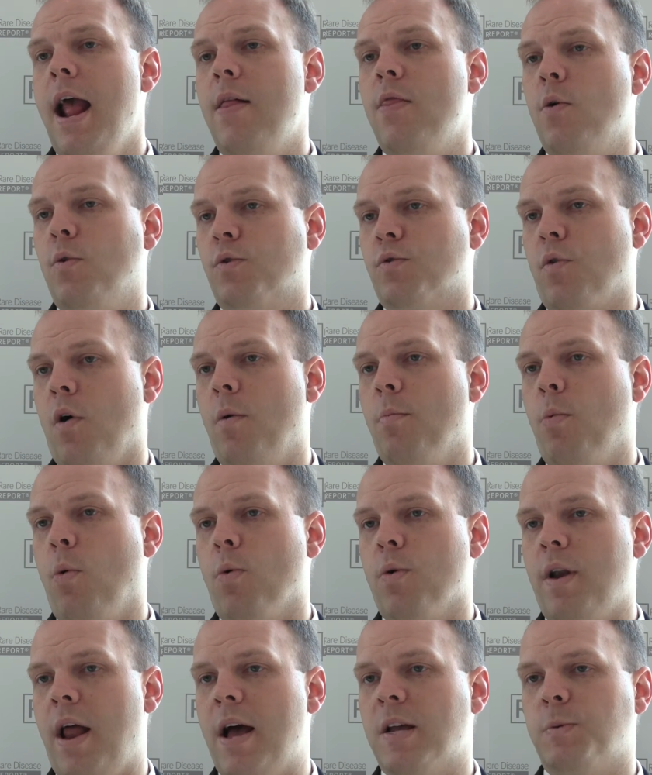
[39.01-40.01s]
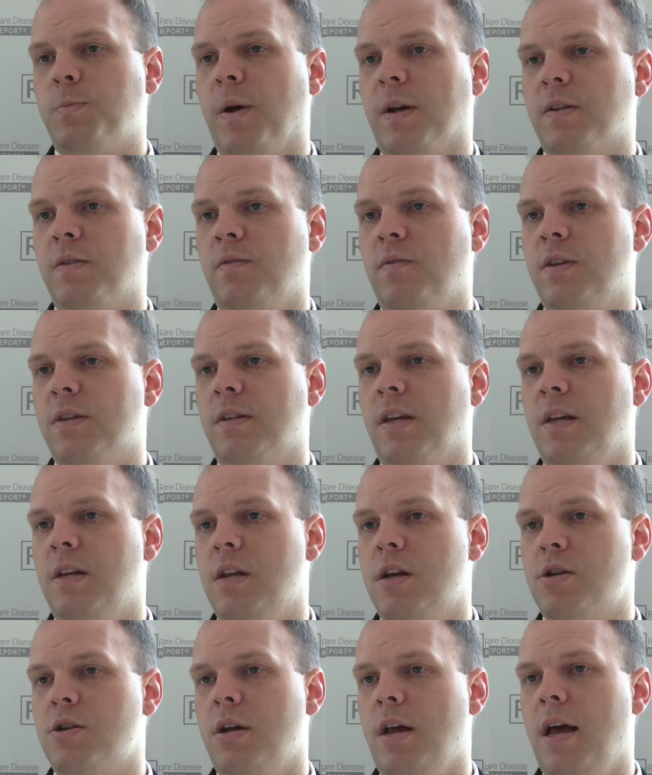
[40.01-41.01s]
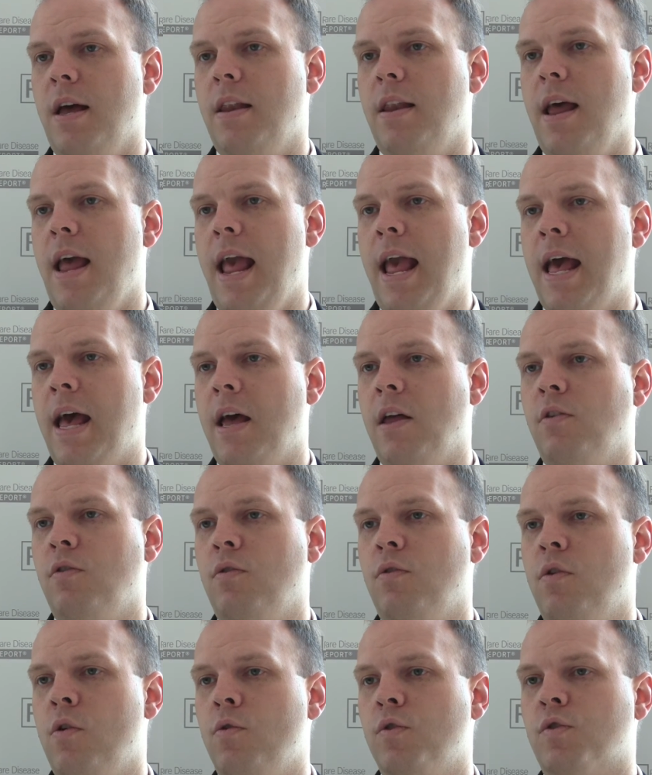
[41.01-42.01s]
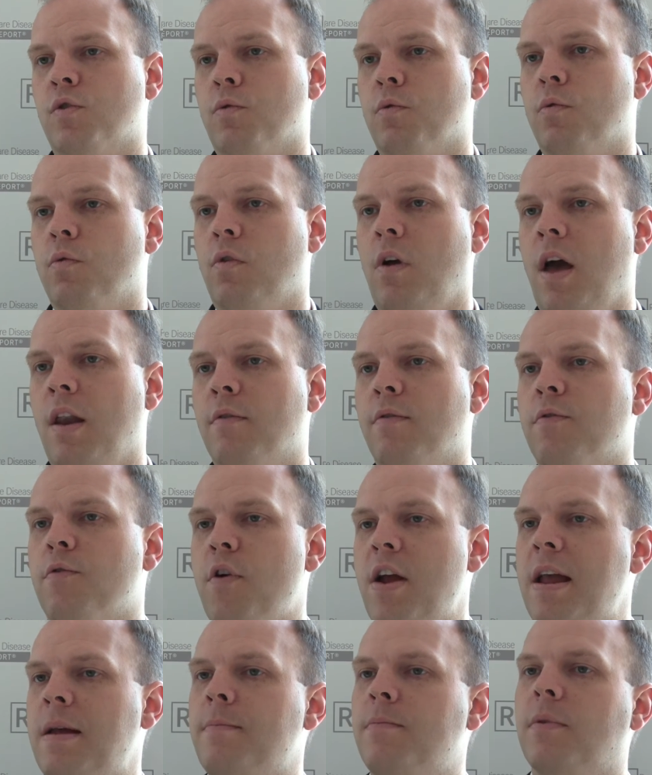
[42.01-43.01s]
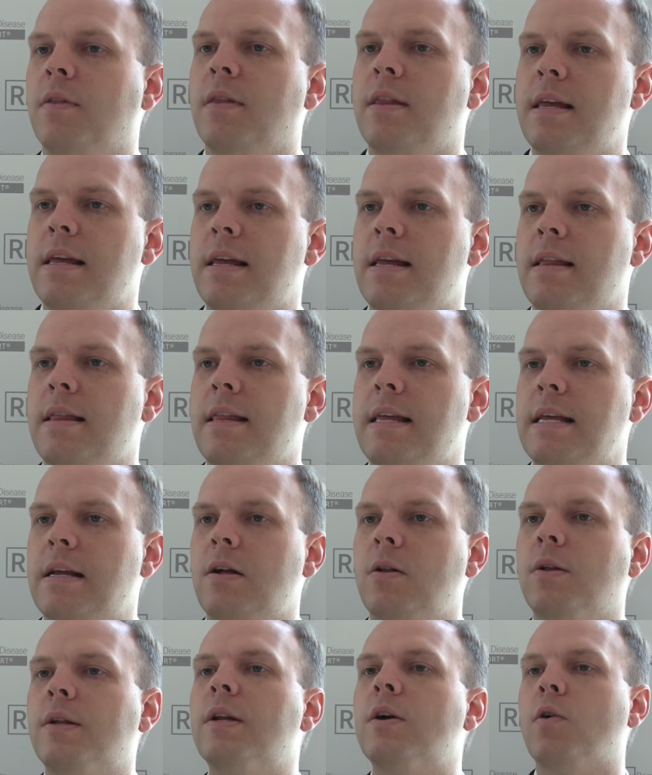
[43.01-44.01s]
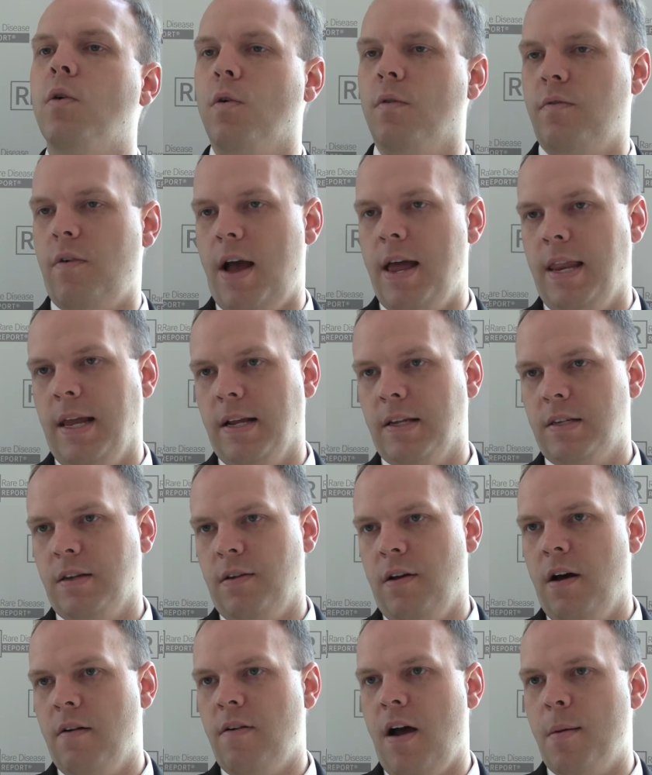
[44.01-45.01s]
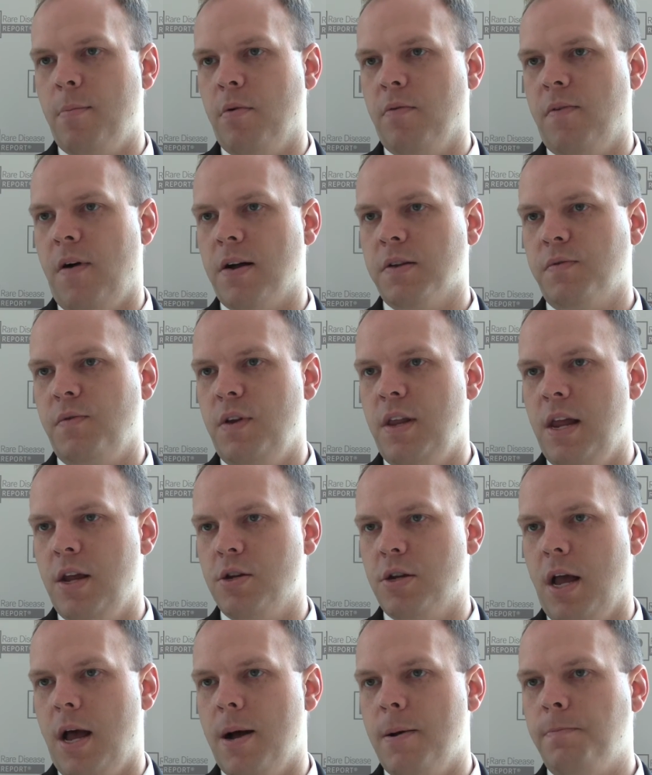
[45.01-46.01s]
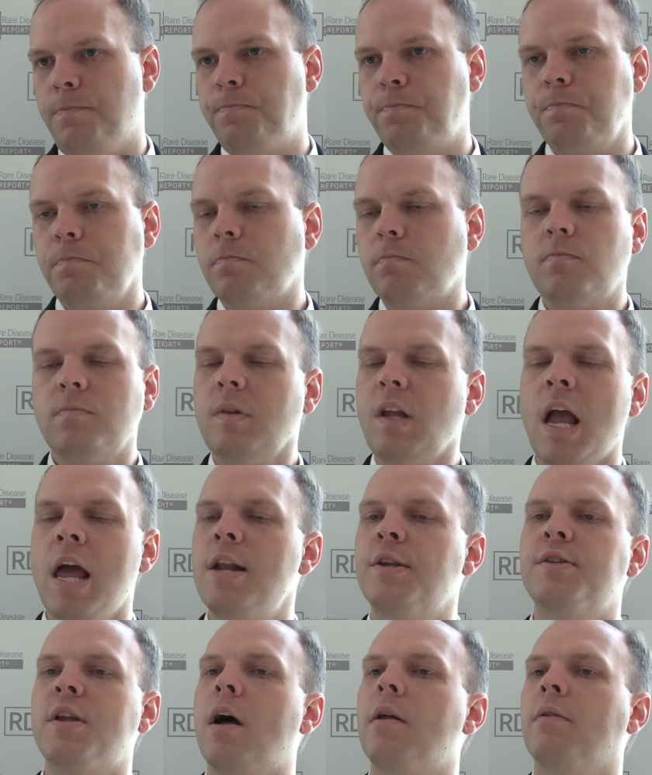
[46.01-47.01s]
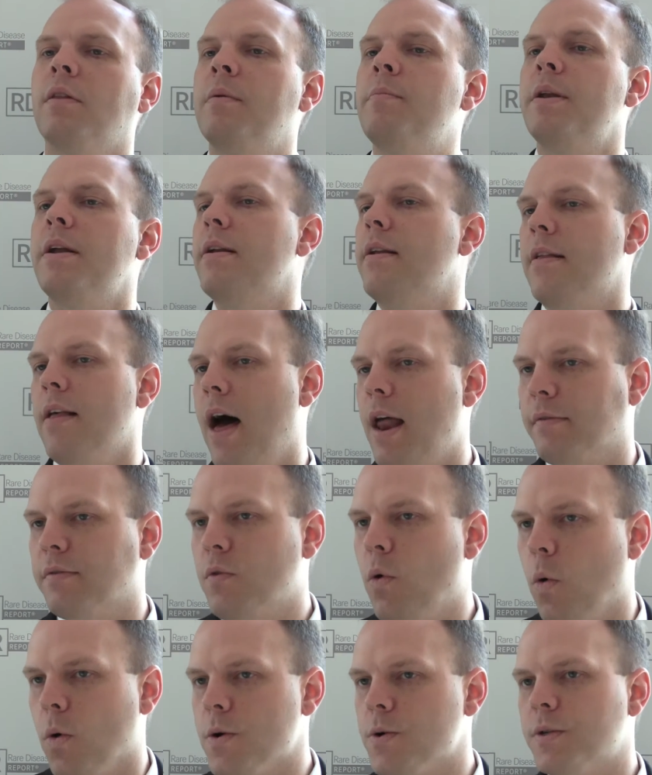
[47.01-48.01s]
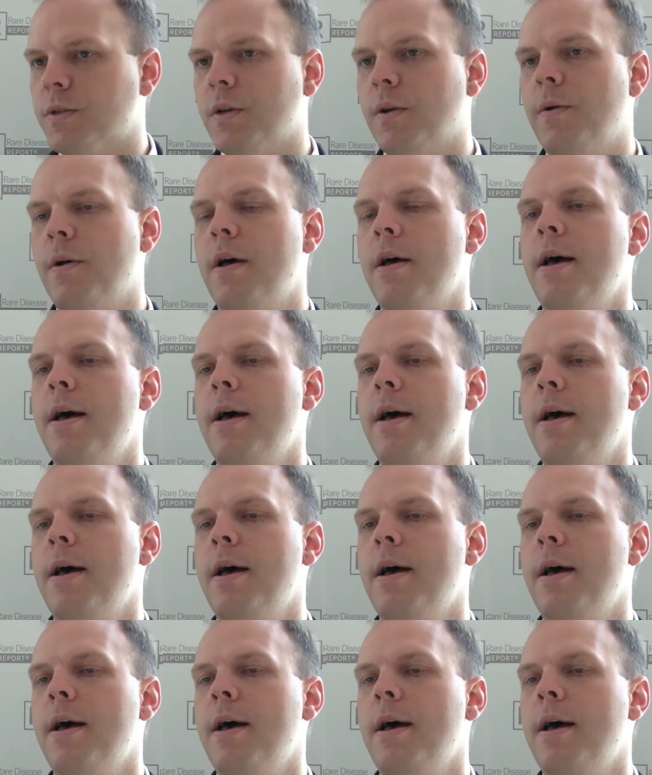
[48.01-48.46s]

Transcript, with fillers: And those are all important aspects of this condition. And those are kind of frame the, the clinical findings of hypophosphatasia. And it's not limited to that, of course.